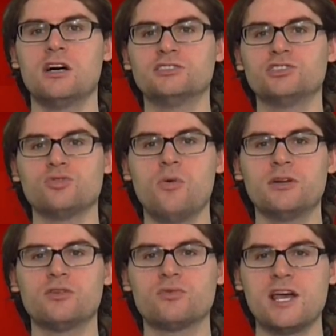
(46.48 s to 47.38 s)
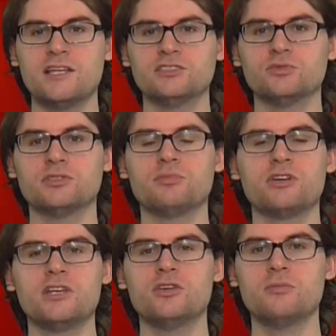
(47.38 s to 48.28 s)
Uh, Strowman and Reigns was a
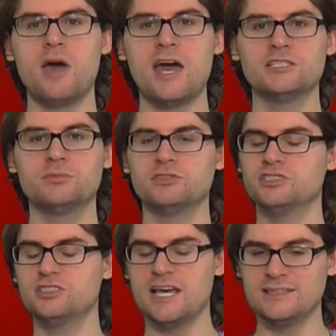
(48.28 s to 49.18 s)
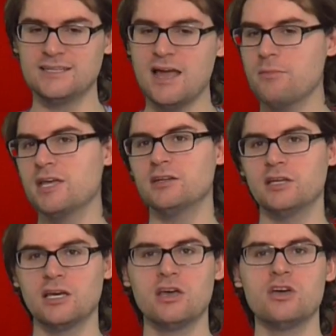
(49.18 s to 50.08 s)
pretty good match, but just that damn
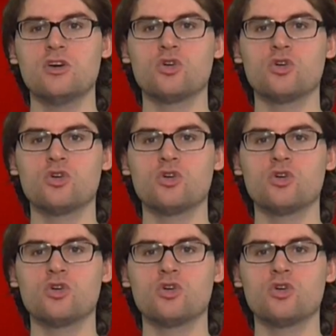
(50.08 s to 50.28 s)
ending.